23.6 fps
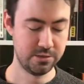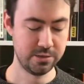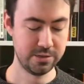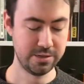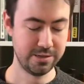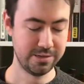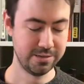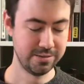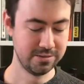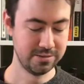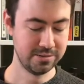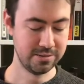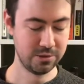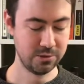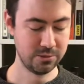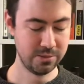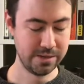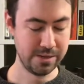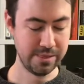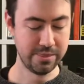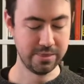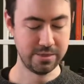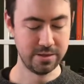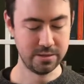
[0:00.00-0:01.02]
Okay, all
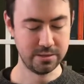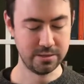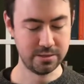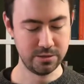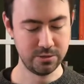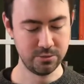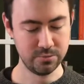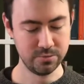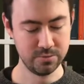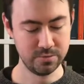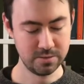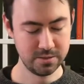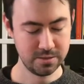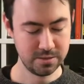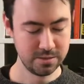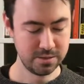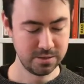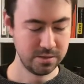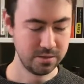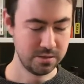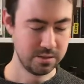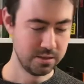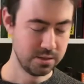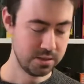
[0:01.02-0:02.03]
right, thank you.
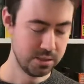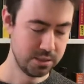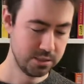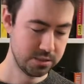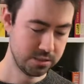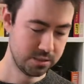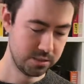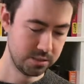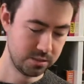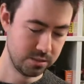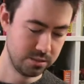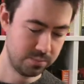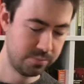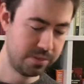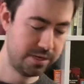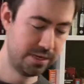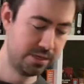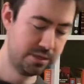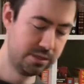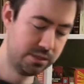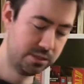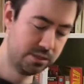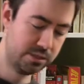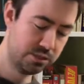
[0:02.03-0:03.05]
There's the
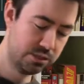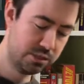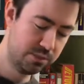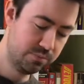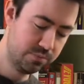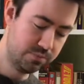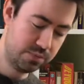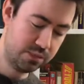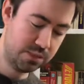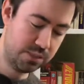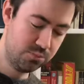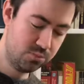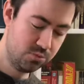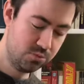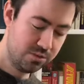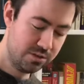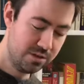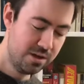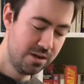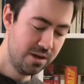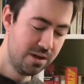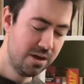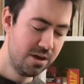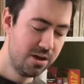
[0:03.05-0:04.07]
packing ship label.
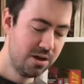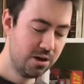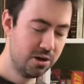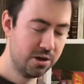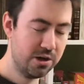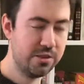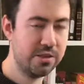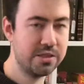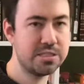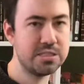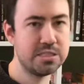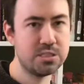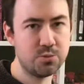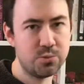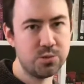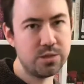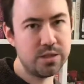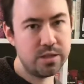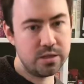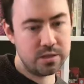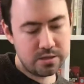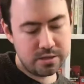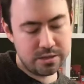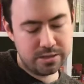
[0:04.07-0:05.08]
Okay, this is
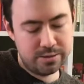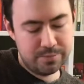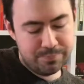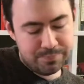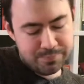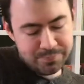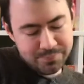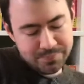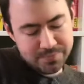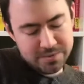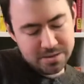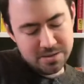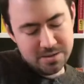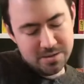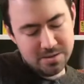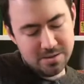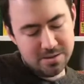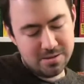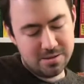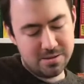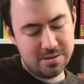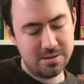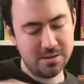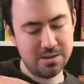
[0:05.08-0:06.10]
really lame.
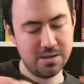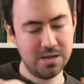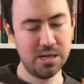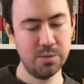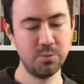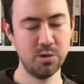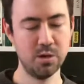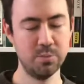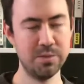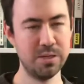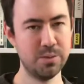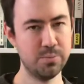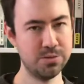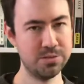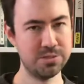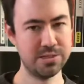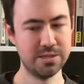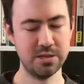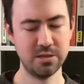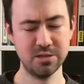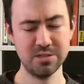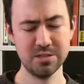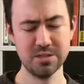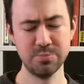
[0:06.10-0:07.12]
I bought paper
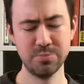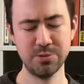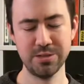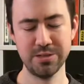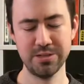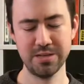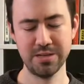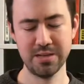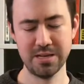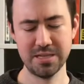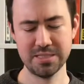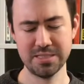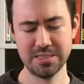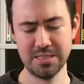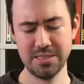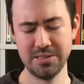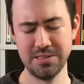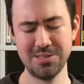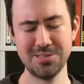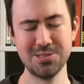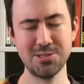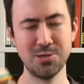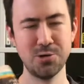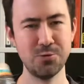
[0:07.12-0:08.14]
towels, but I see
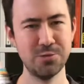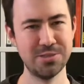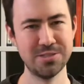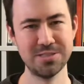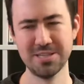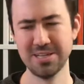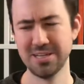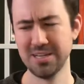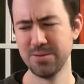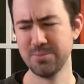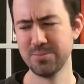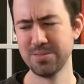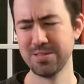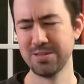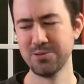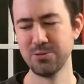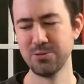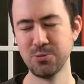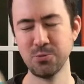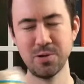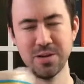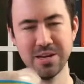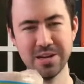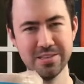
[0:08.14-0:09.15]
these all the time, and
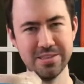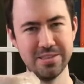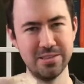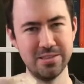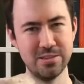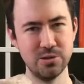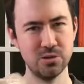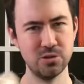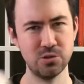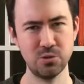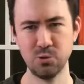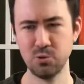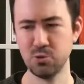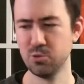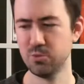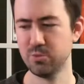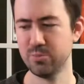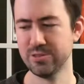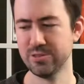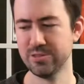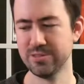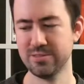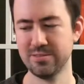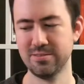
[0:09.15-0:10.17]
know why they look cool,
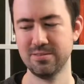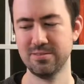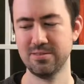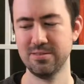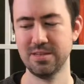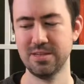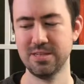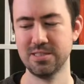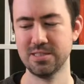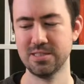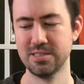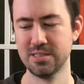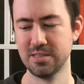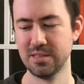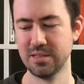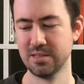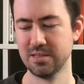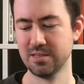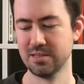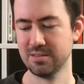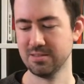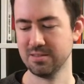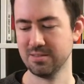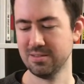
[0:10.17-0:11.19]
but I just
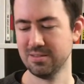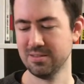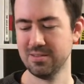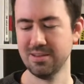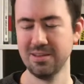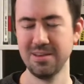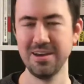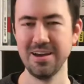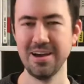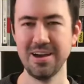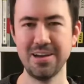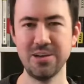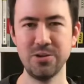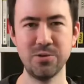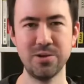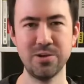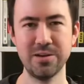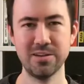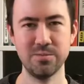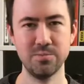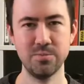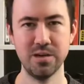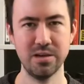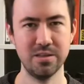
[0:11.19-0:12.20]
I know I
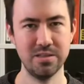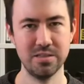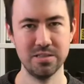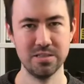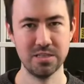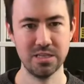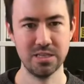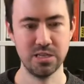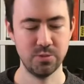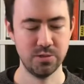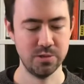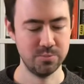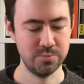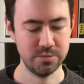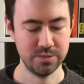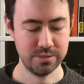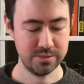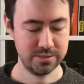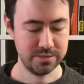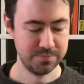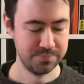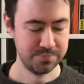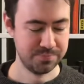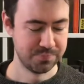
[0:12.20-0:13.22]
can buy these anywhere, but
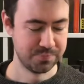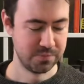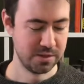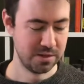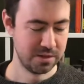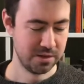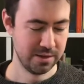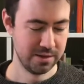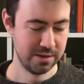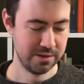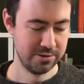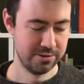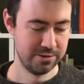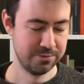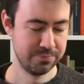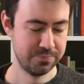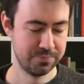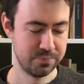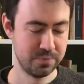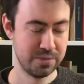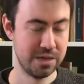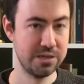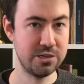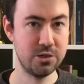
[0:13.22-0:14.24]
I don't know.
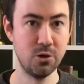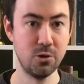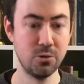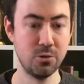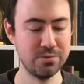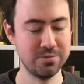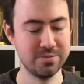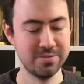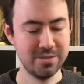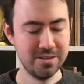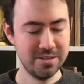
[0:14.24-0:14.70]
I don't.